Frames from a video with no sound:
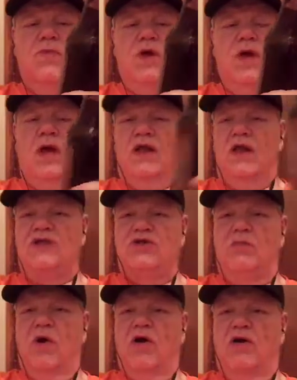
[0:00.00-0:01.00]
unless
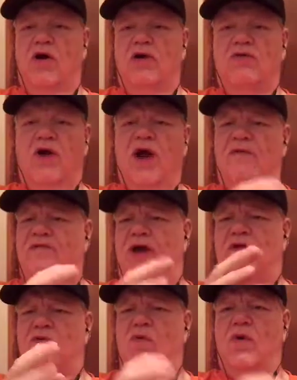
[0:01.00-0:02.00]
you bought it on draft. I
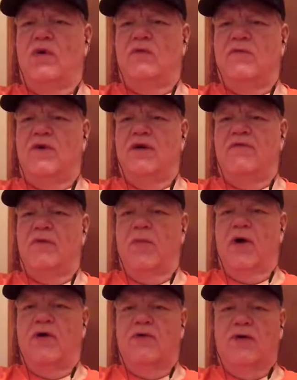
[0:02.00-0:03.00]
don't know what it would be if you
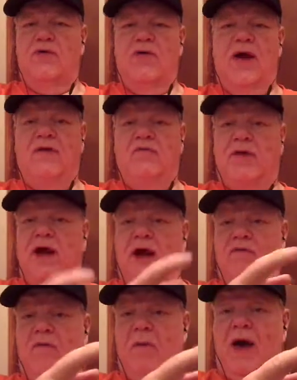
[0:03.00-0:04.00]
bought it on draft, but out
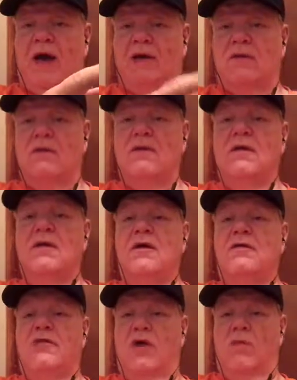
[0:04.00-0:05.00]
of a bottle,
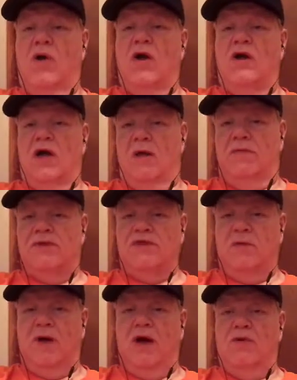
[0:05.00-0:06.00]
their markup is
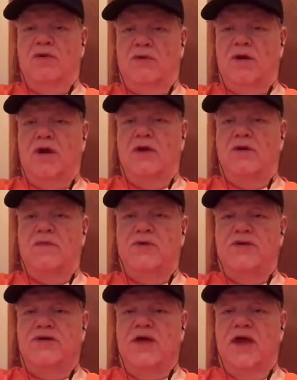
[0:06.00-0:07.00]
about
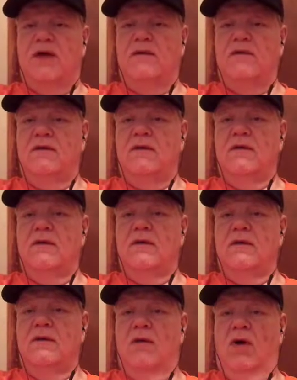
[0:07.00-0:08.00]
300%
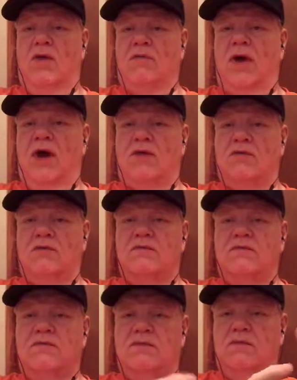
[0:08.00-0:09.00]
on bottled
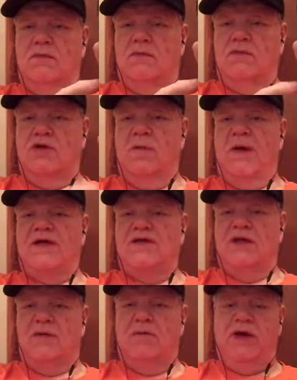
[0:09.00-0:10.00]

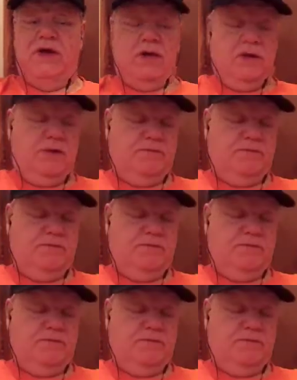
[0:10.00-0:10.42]
domestic beer.